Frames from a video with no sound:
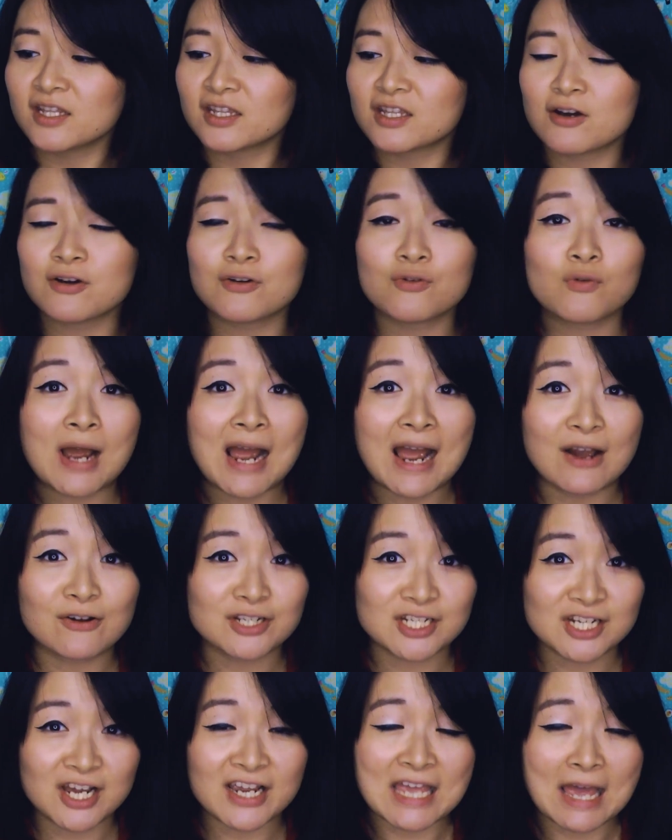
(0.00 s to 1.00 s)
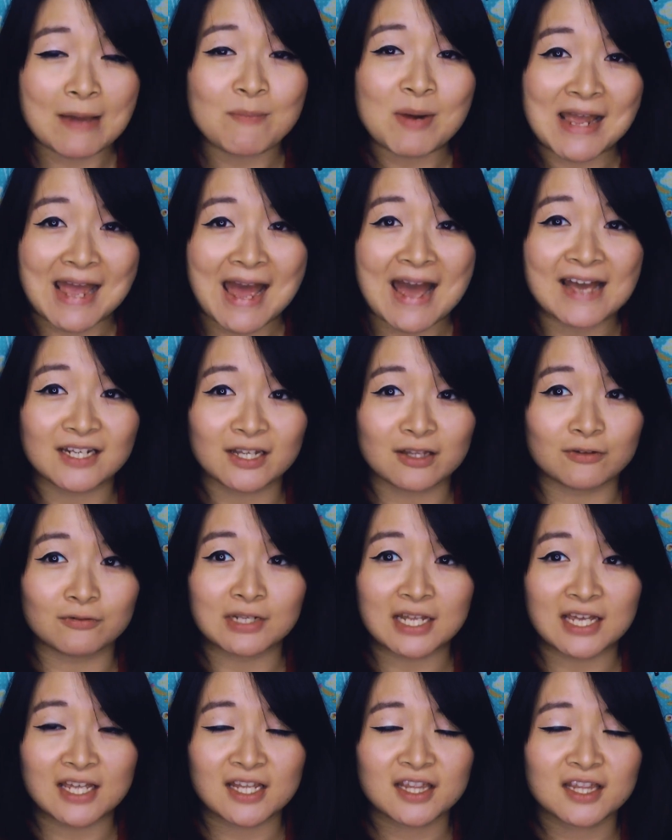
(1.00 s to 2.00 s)
So how did I get my hands
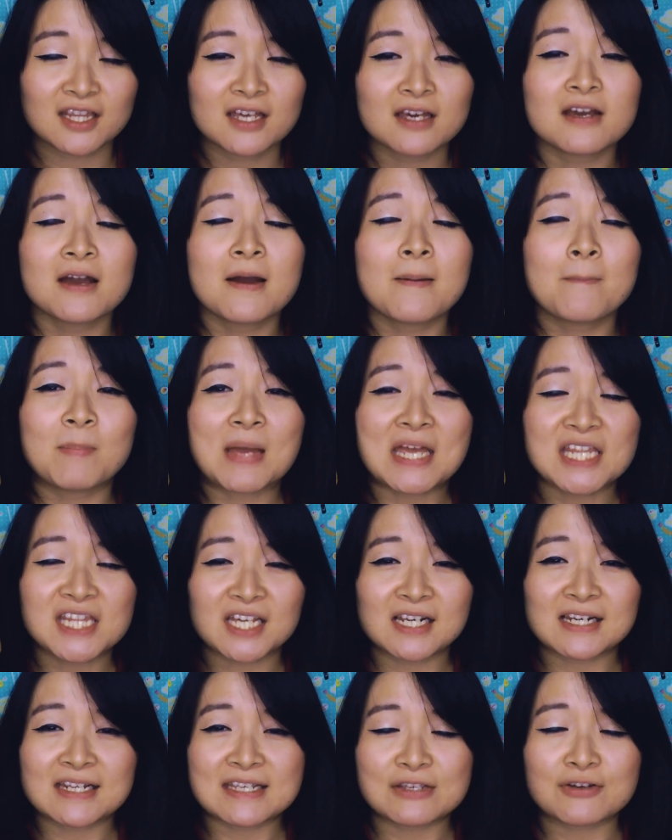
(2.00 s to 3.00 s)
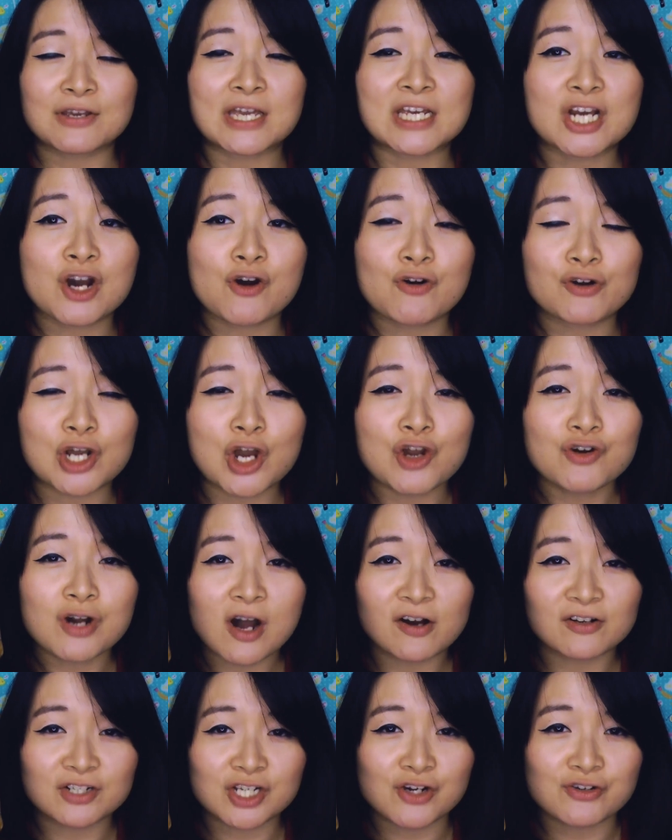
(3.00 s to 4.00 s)
on this? Basically, you can go on
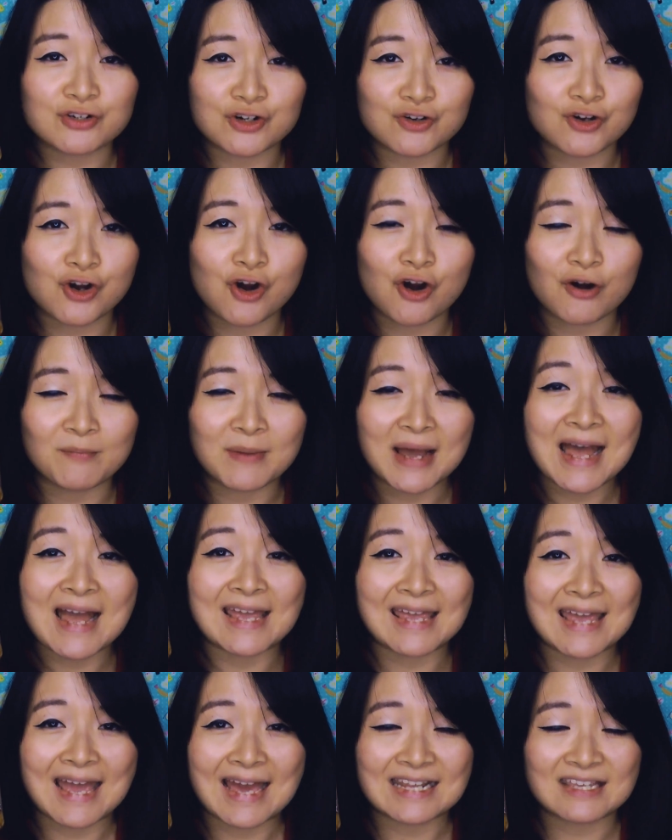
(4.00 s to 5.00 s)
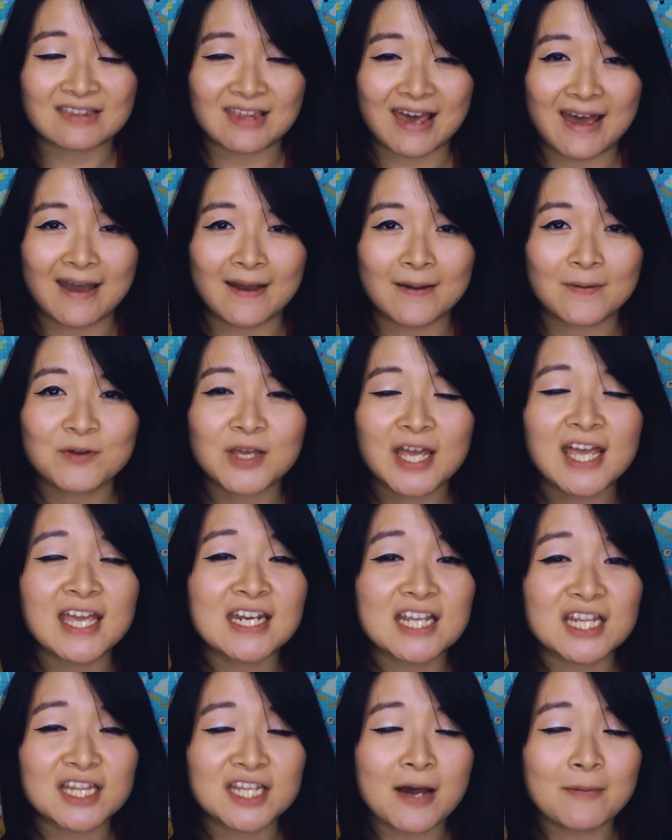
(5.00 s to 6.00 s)
ocado.com and get it there.
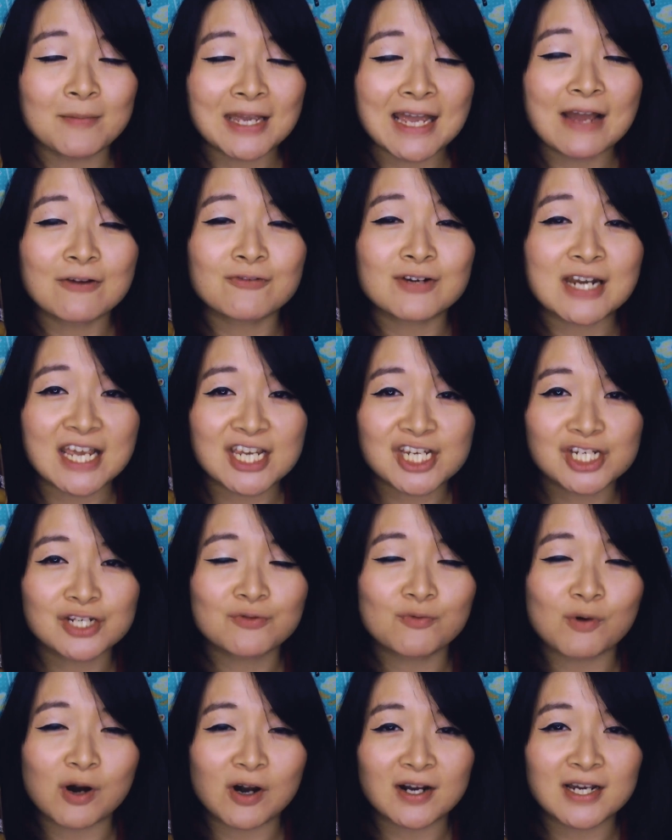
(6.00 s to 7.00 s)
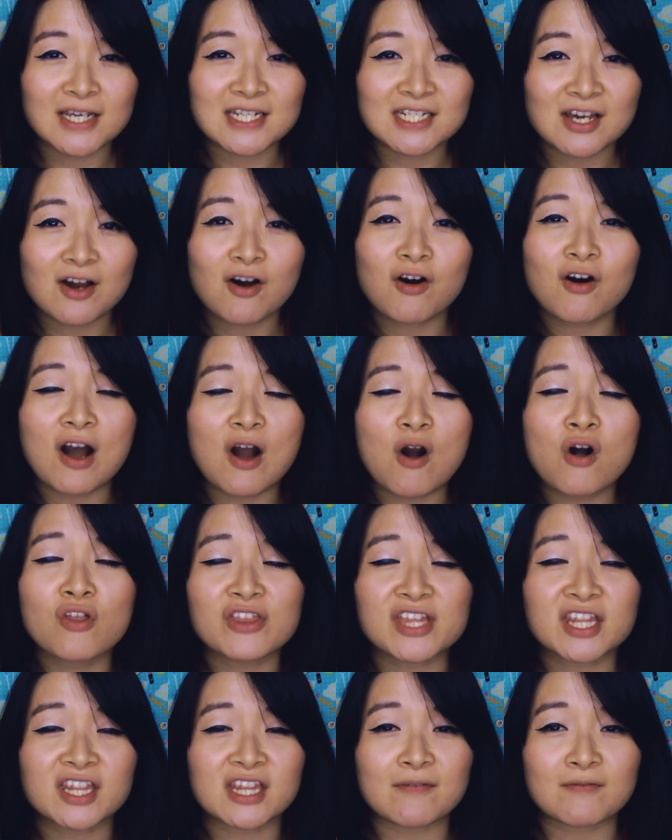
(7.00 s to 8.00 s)
It is coming out nationwide
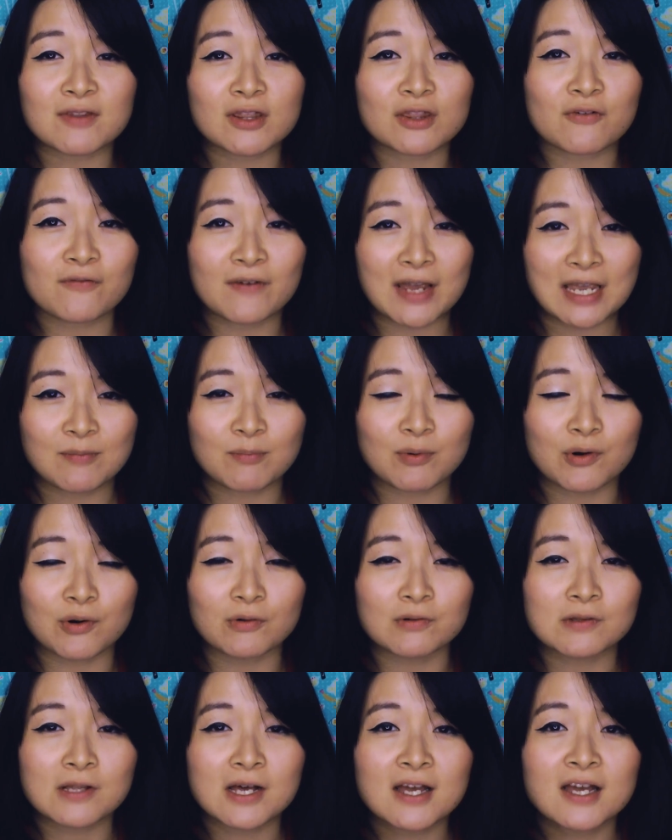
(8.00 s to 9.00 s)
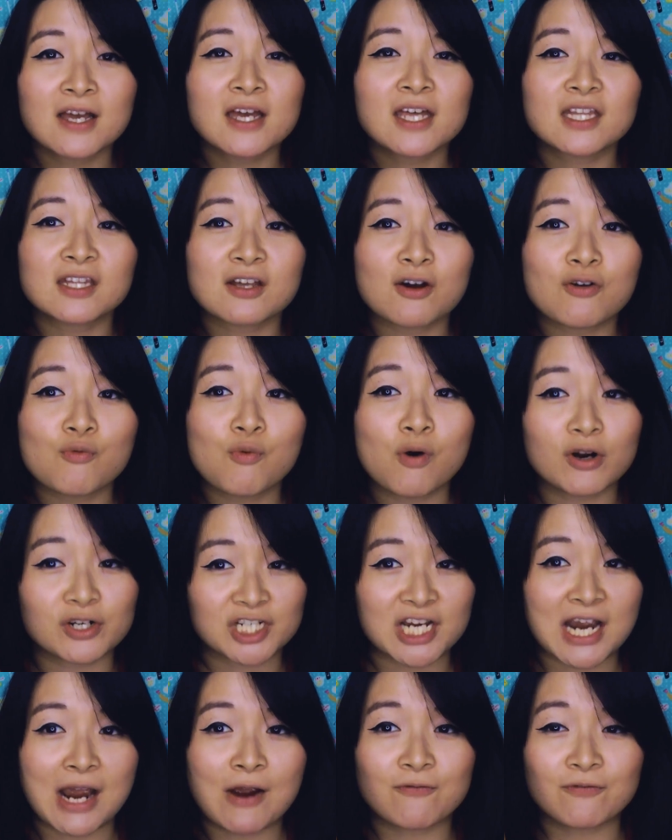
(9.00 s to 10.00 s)
on the 7th of April. So
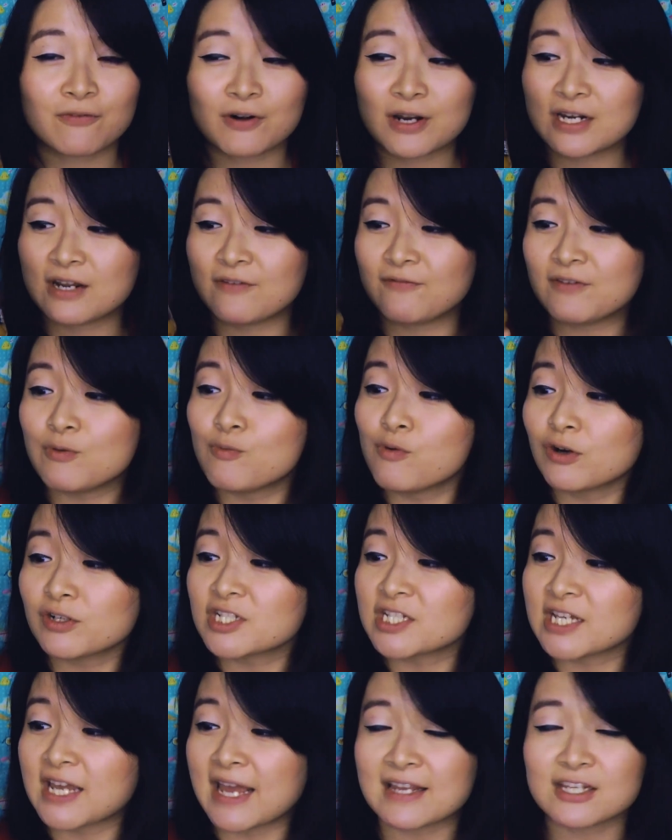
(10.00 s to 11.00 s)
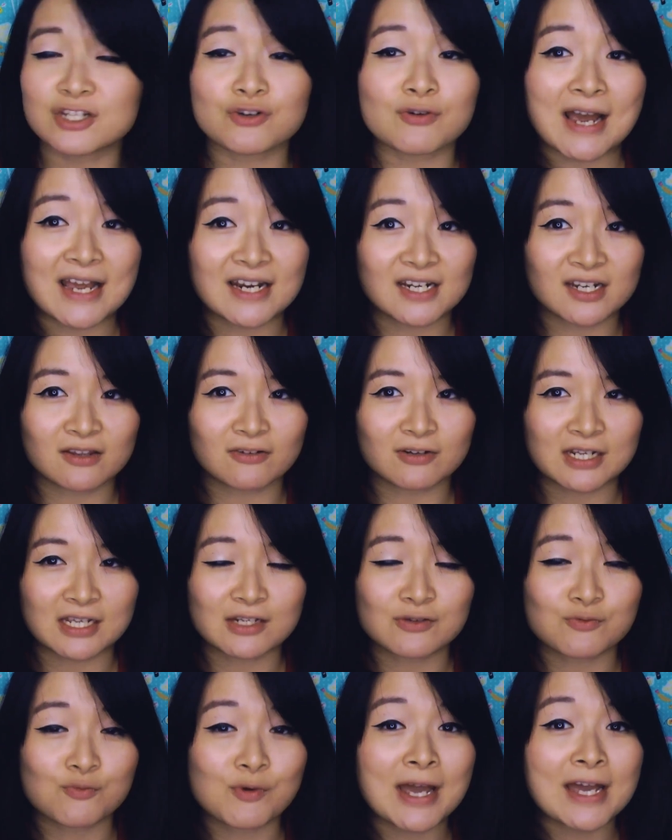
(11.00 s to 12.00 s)
watch out for it if you want to get your hands on
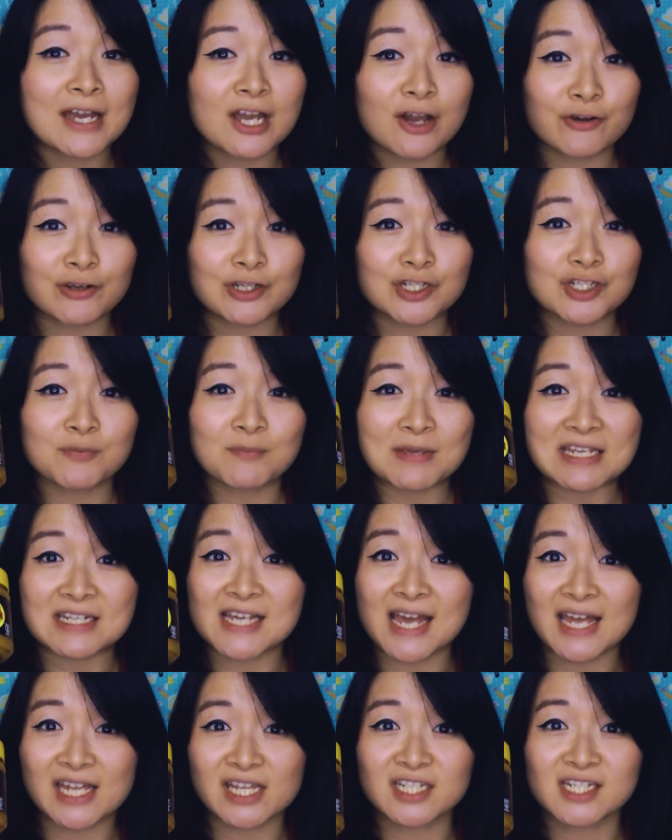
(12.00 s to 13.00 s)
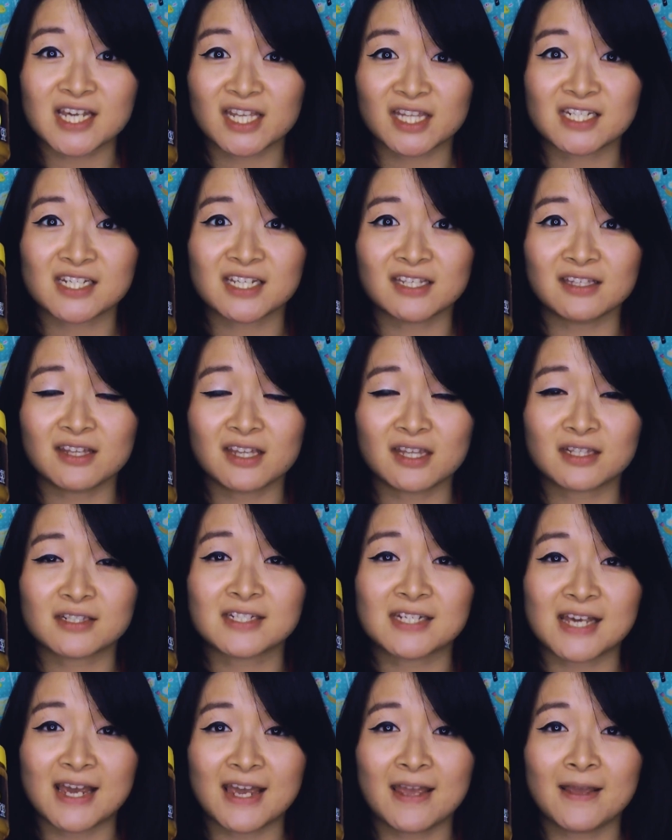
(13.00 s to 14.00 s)
it. We're going to be taste testing this
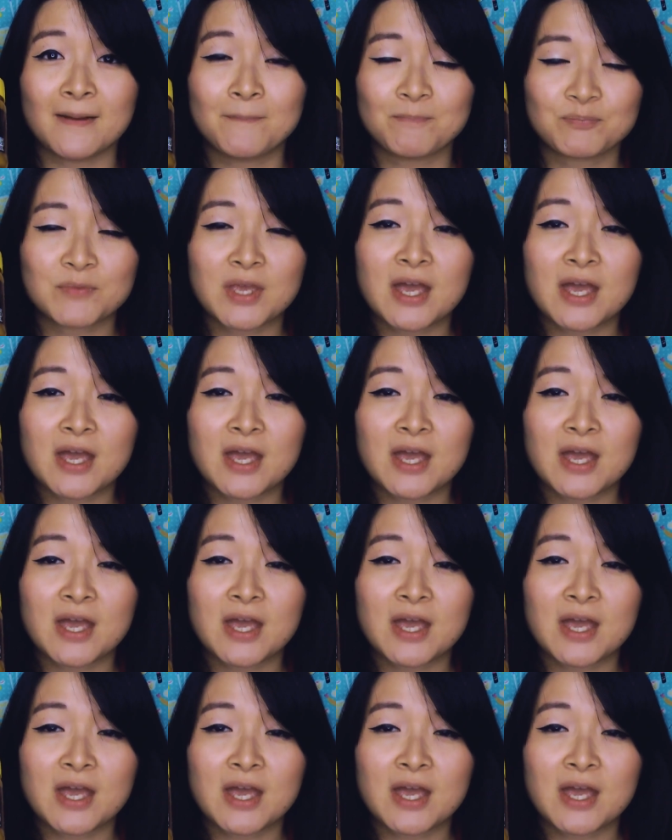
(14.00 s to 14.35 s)
today.